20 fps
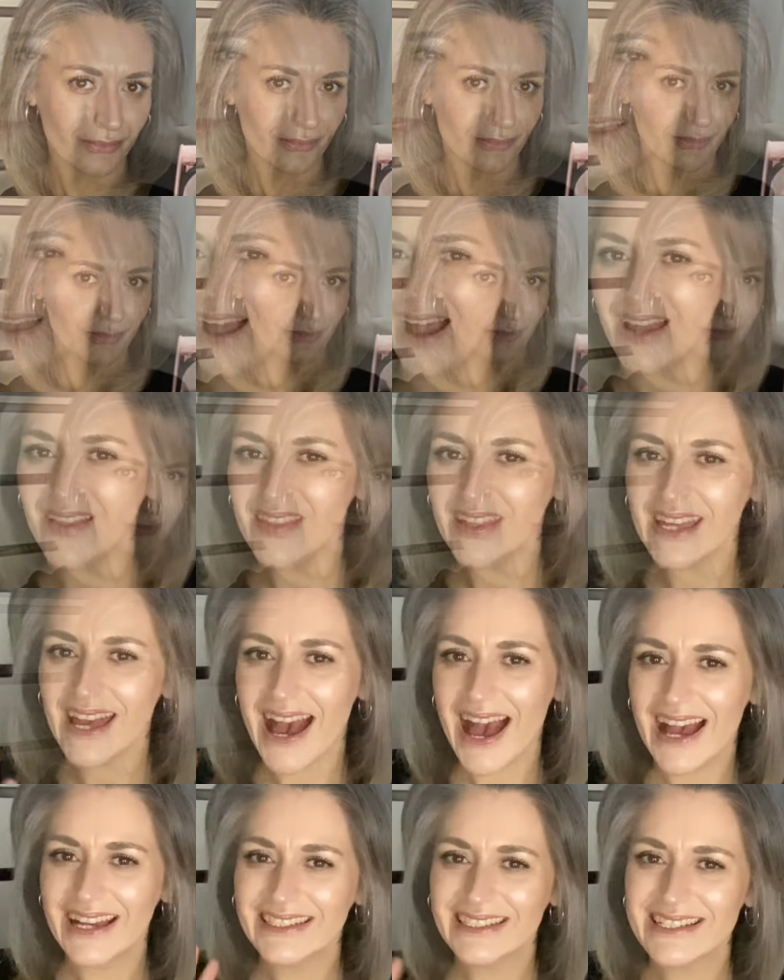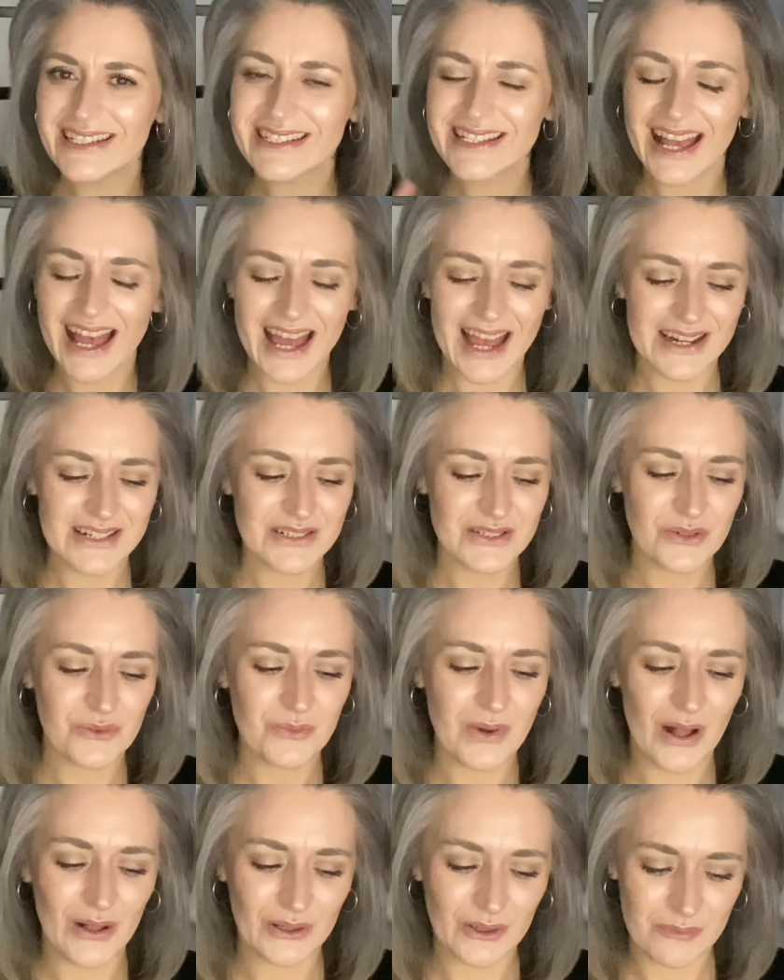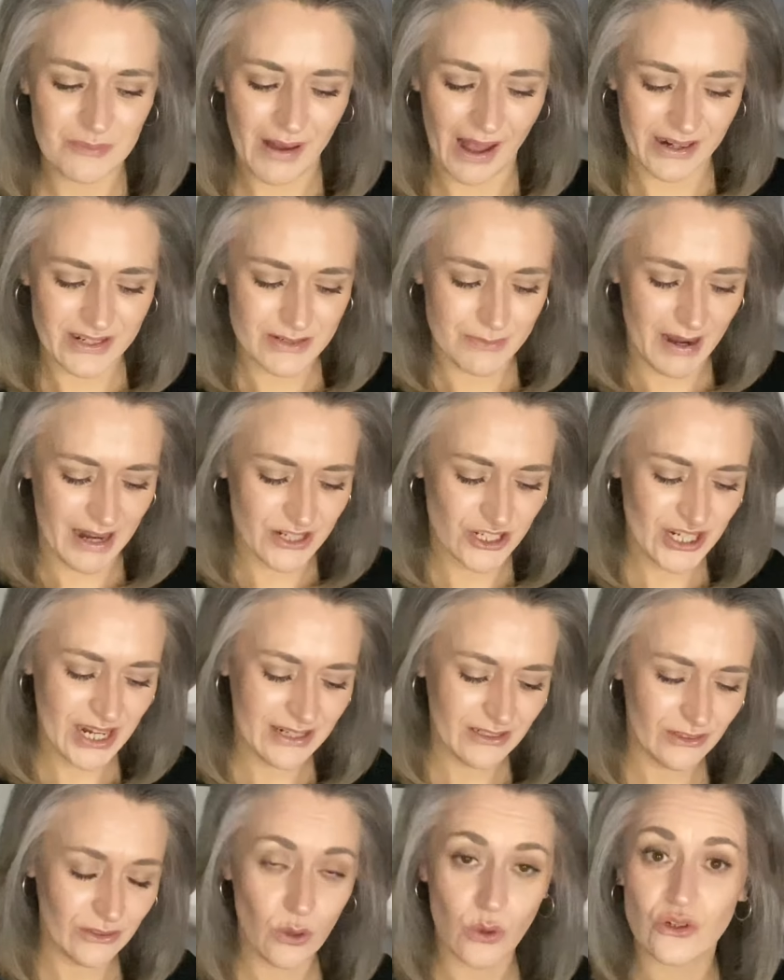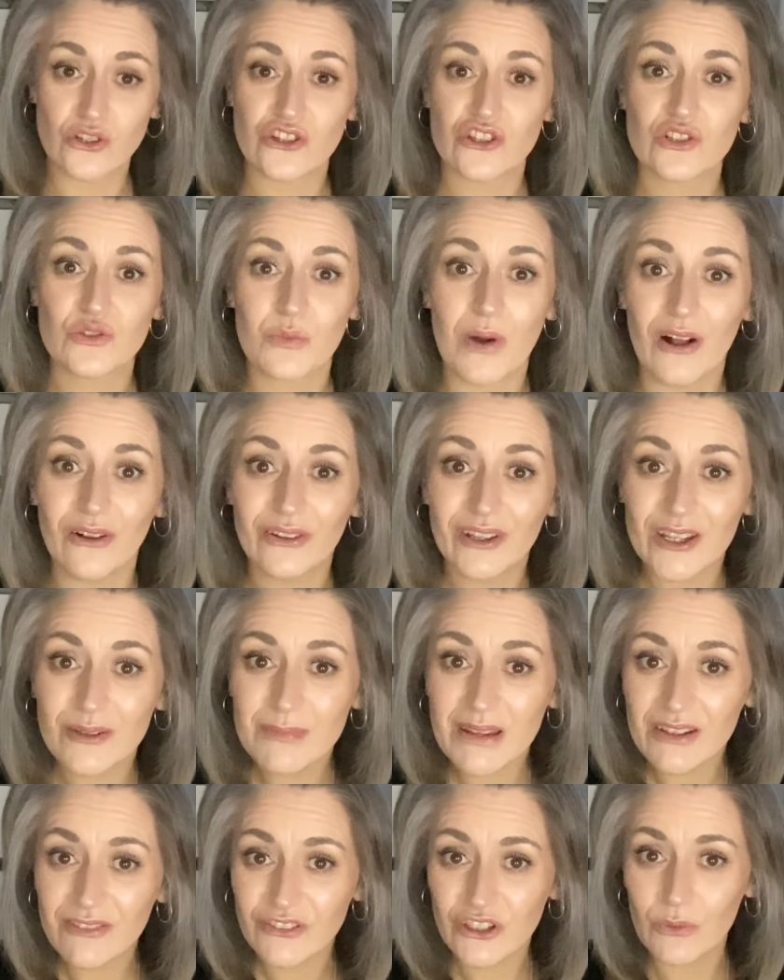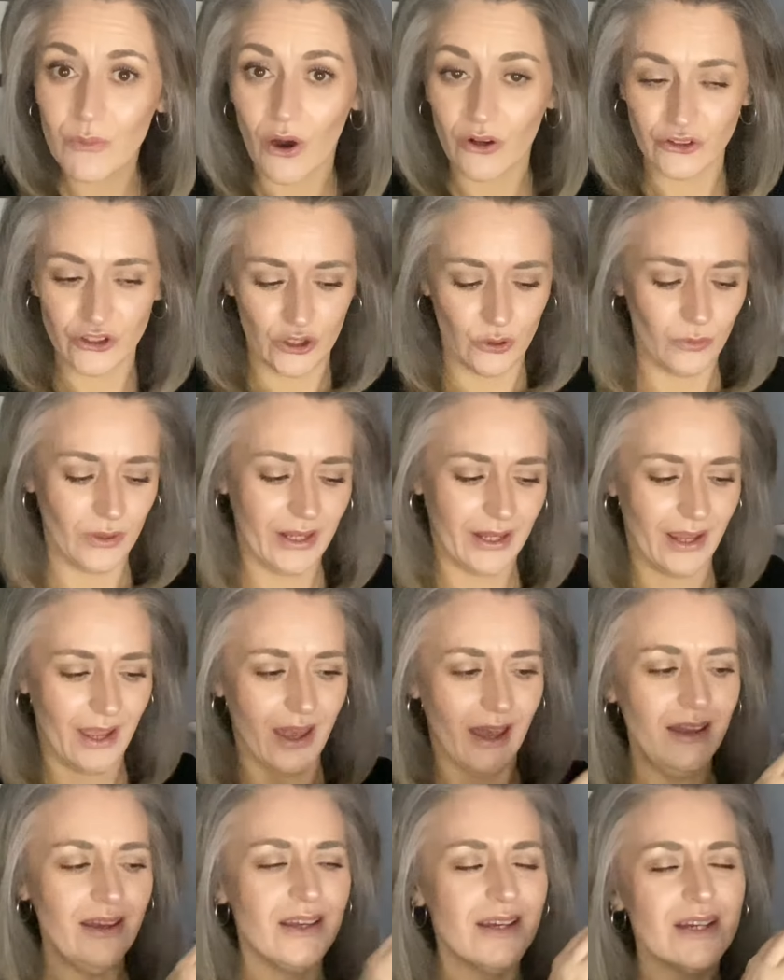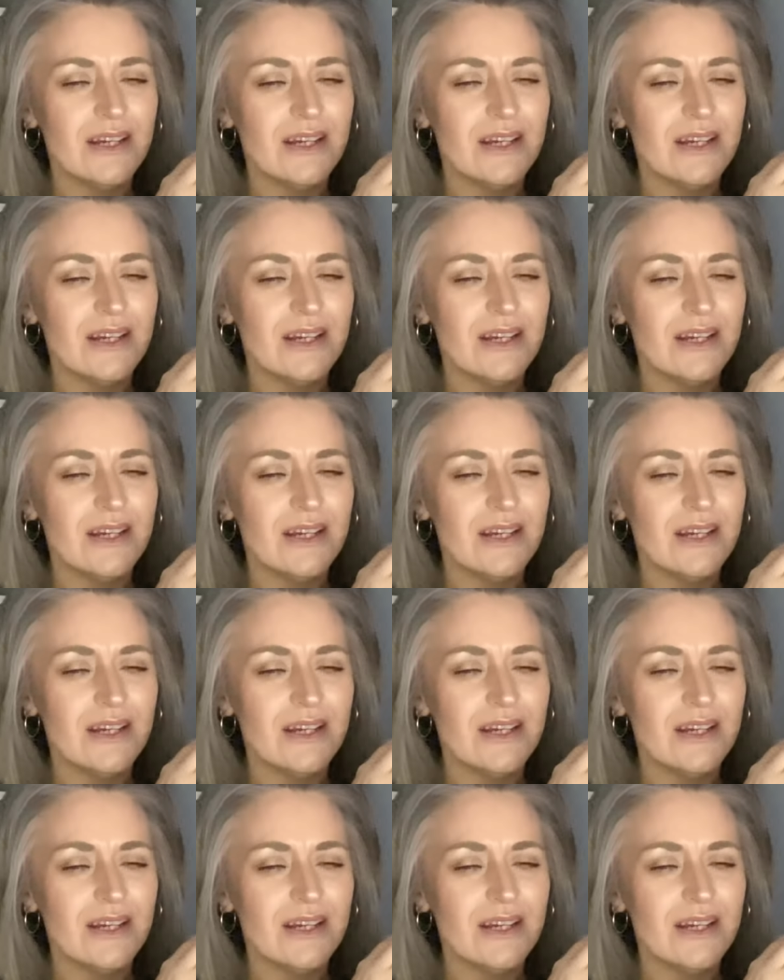Hi there guys, and welcome back to my channel, or just welcome if you are new here.